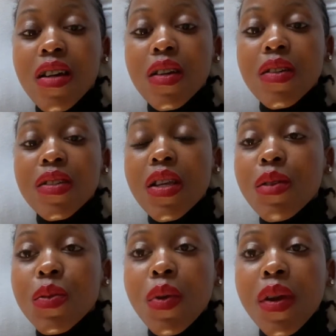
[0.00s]
Because I
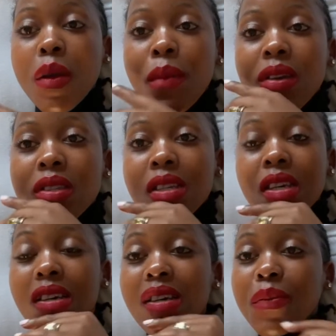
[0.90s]
was wearing a mask.
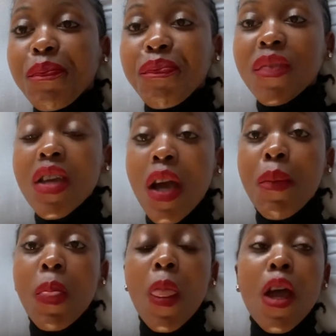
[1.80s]
Yeah.
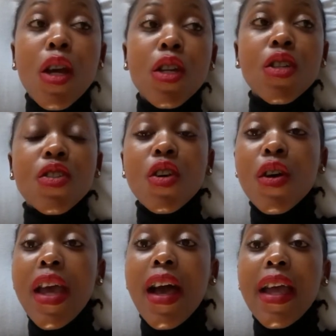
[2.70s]
So,
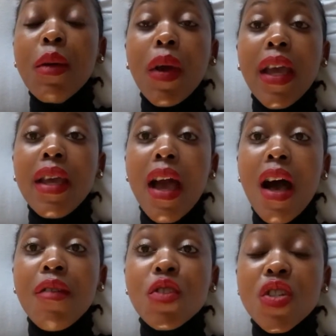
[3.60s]
yeah, anyway,
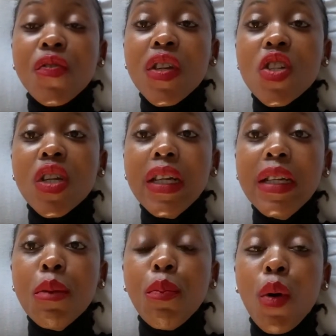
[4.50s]
I've just finished
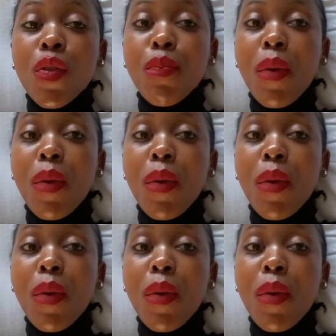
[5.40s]
cleaning both